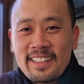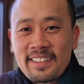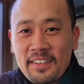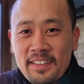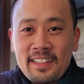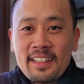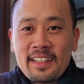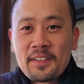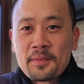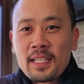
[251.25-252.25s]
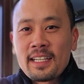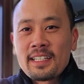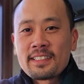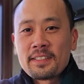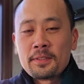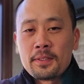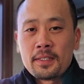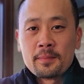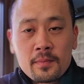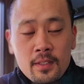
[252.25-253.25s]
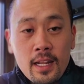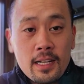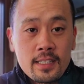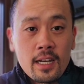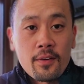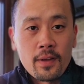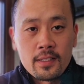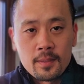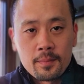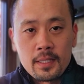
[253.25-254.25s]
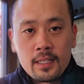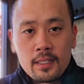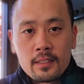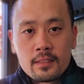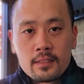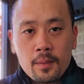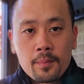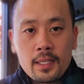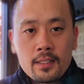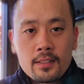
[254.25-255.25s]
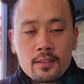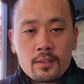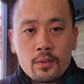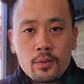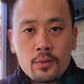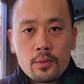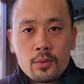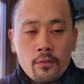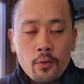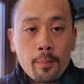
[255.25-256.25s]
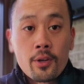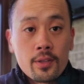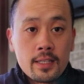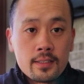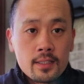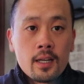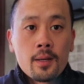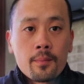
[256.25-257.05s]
all good, you know what I'm saying? So you gotta sacrifice some things for bigger things to come.